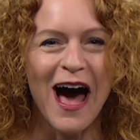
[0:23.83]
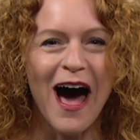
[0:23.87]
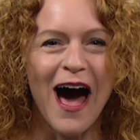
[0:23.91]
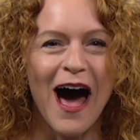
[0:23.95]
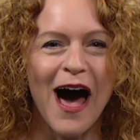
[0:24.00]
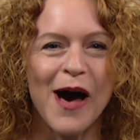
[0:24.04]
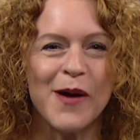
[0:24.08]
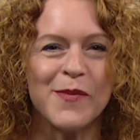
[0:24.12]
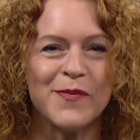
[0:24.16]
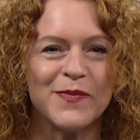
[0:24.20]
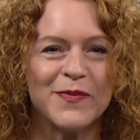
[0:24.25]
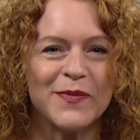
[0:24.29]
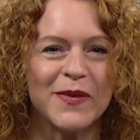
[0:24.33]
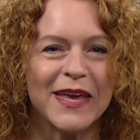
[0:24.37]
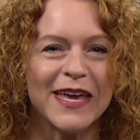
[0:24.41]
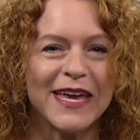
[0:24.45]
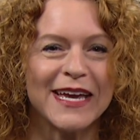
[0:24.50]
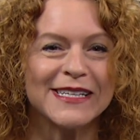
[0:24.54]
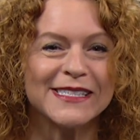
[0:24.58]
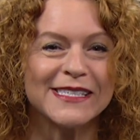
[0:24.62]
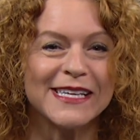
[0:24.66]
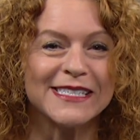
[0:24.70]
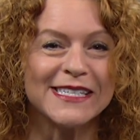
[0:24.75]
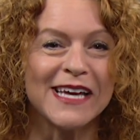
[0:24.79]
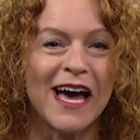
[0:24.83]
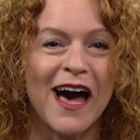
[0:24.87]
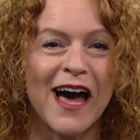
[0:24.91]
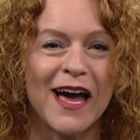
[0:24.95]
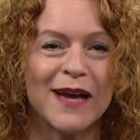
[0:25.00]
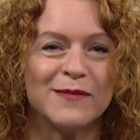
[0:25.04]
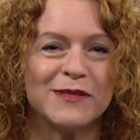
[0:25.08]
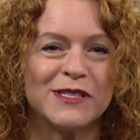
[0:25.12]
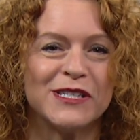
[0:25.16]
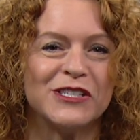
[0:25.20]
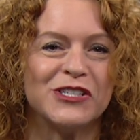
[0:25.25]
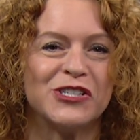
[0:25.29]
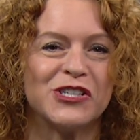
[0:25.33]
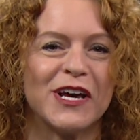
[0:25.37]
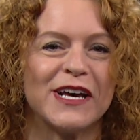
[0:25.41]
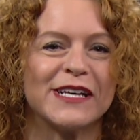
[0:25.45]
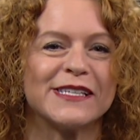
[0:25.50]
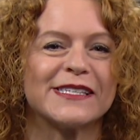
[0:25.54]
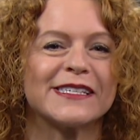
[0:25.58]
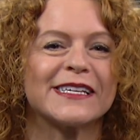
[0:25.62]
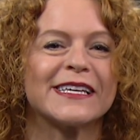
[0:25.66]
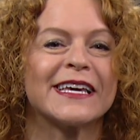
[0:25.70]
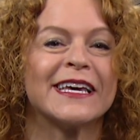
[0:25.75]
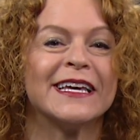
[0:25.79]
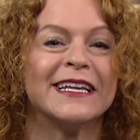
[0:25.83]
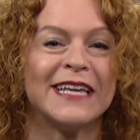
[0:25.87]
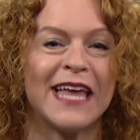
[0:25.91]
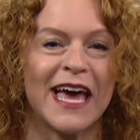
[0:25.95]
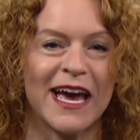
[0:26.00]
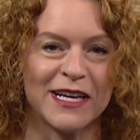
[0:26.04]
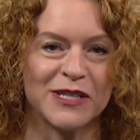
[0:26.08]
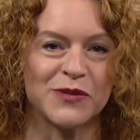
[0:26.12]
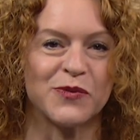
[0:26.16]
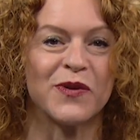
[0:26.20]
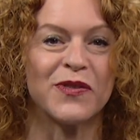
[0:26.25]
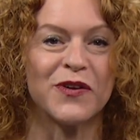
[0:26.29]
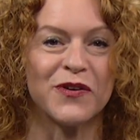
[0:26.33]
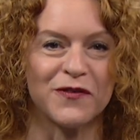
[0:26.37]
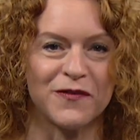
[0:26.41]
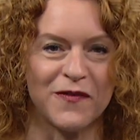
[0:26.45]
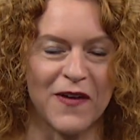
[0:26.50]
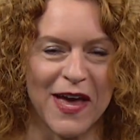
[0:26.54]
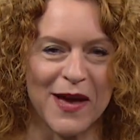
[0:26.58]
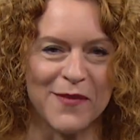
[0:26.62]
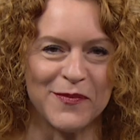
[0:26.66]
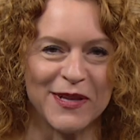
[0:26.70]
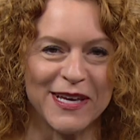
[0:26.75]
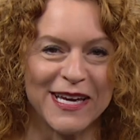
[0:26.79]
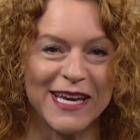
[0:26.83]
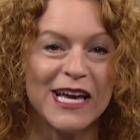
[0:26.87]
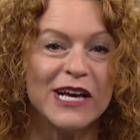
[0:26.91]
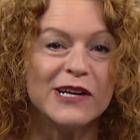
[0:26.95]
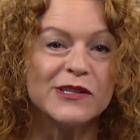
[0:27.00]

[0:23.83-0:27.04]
Um, it's a time to just connect with your family.